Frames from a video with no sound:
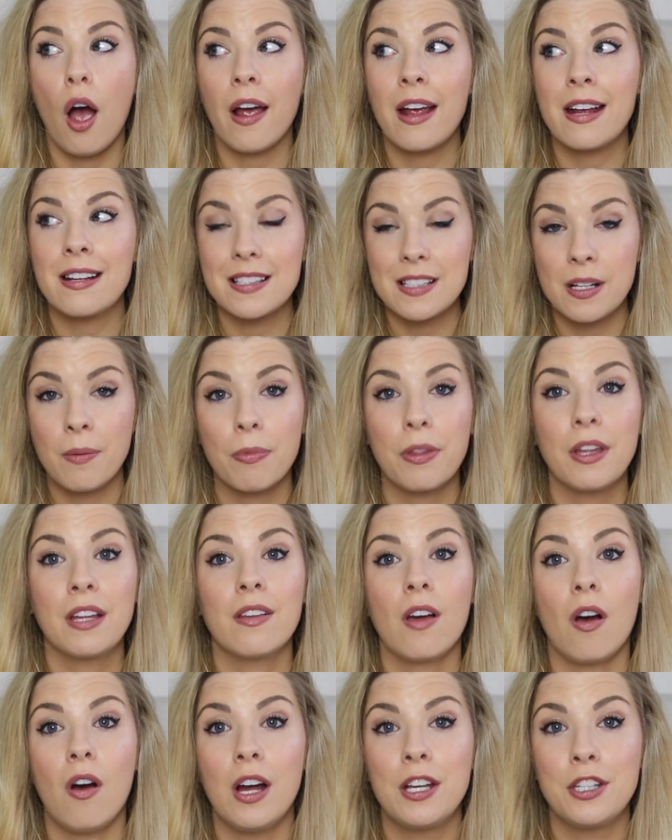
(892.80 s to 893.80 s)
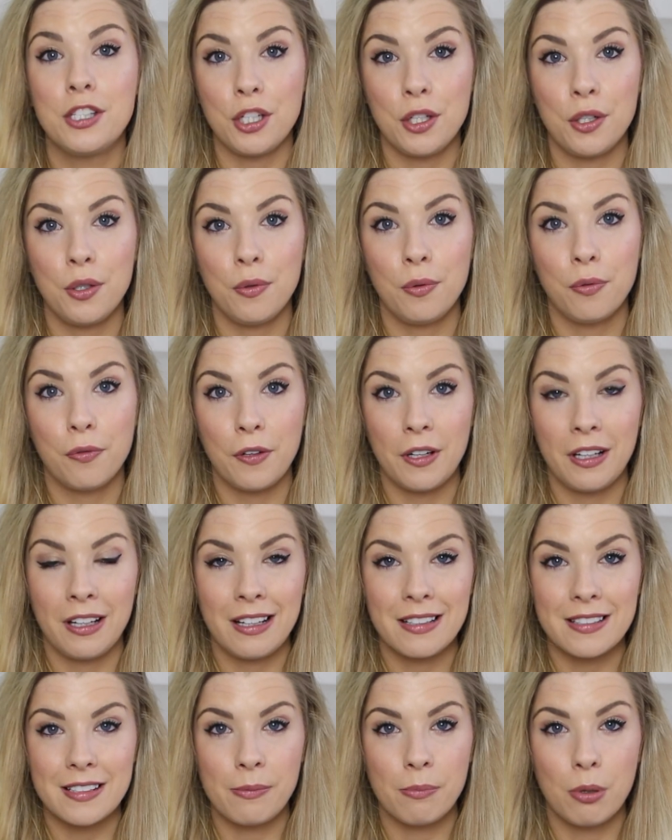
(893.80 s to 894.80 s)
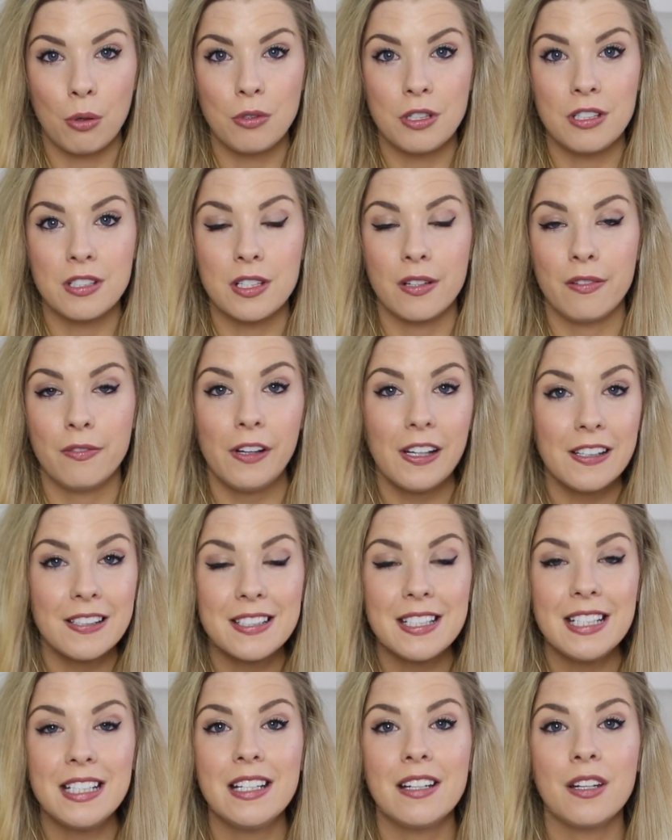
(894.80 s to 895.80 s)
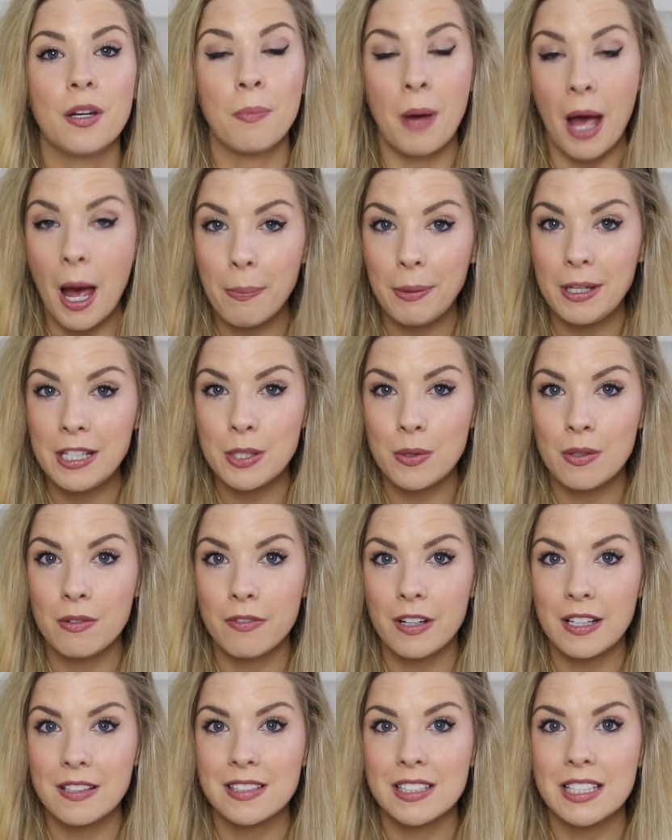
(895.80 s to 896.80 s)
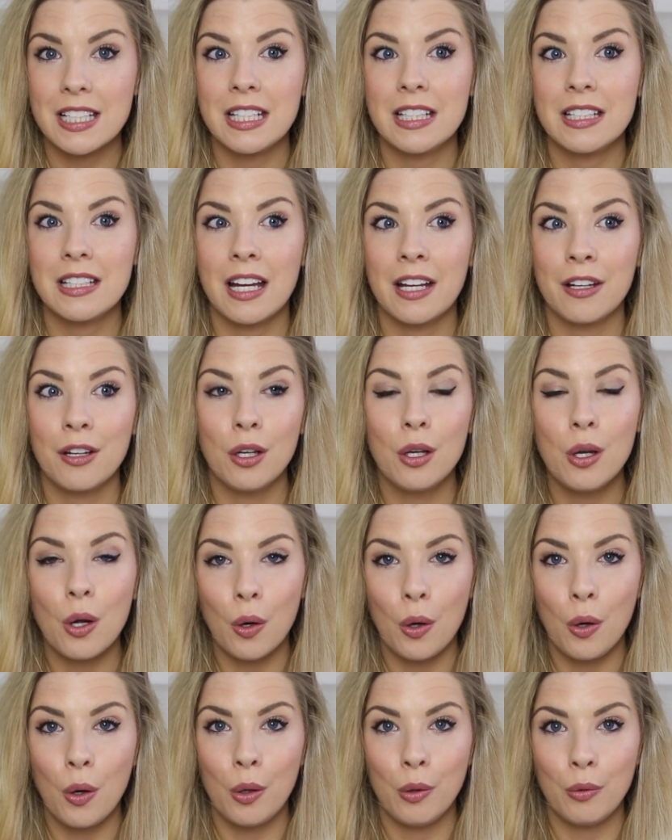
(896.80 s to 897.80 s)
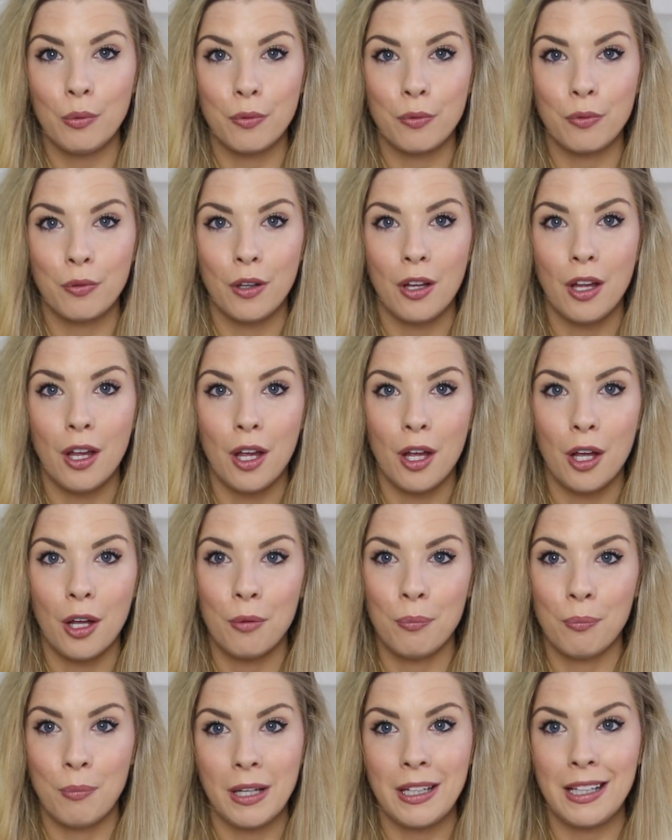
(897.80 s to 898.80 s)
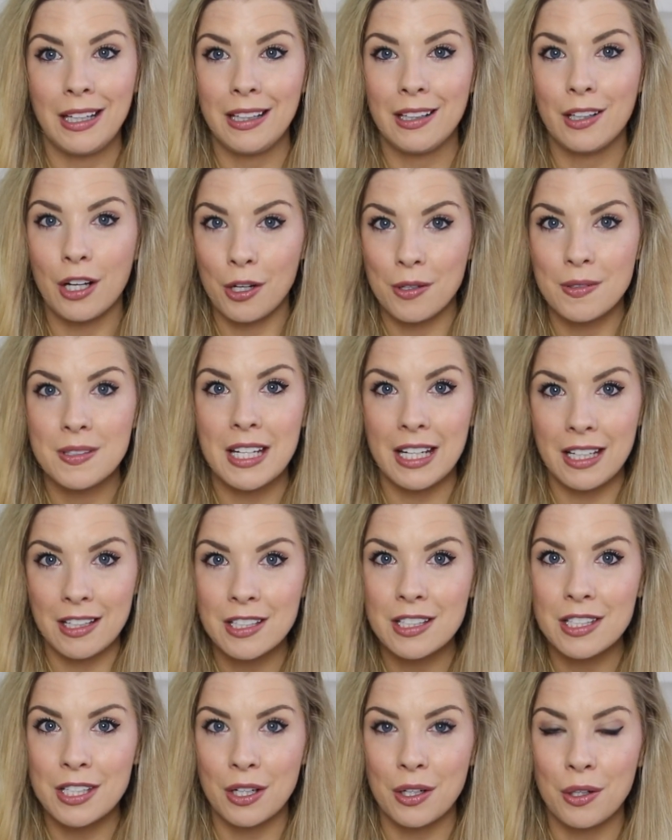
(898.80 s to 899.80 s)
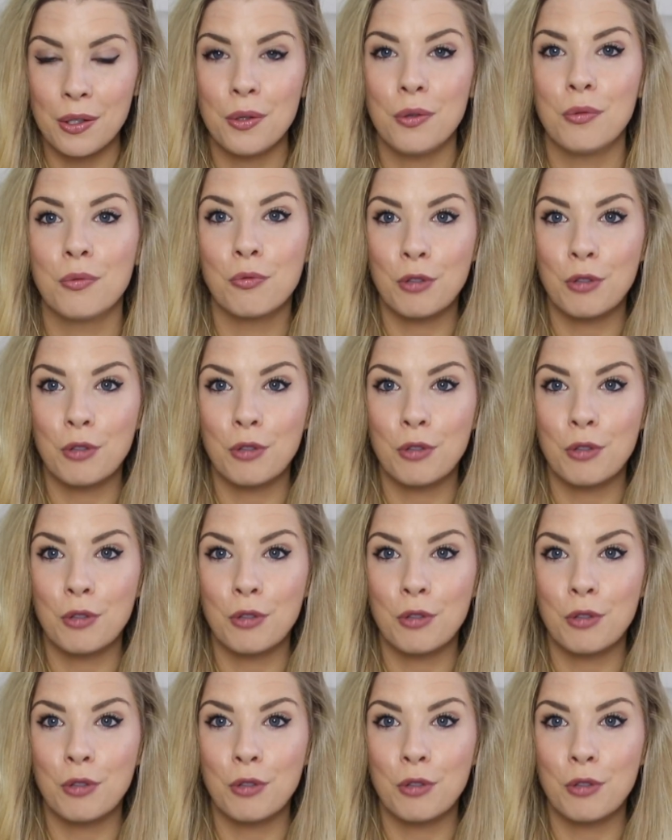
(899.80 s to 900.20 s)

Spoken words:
it's something that I do feel it's important to invest in, and I'm happy to invest in, and a lot of money goes into